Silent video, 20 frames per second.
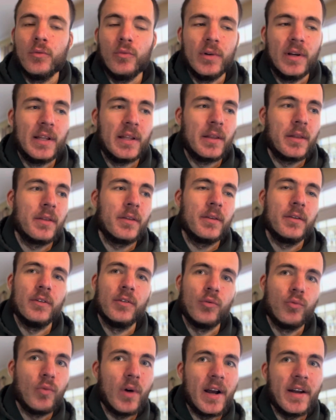with
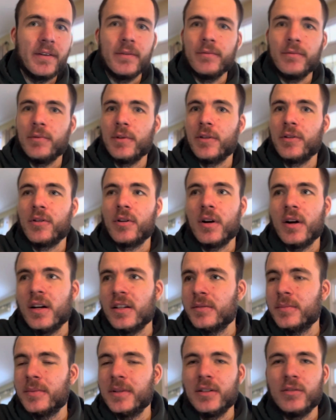your wife, with your
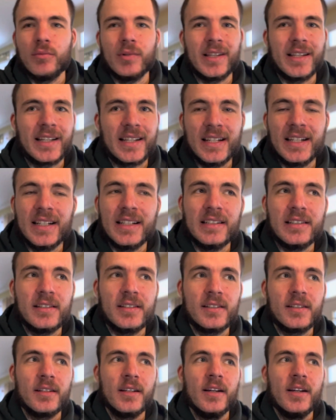husband, with the kids.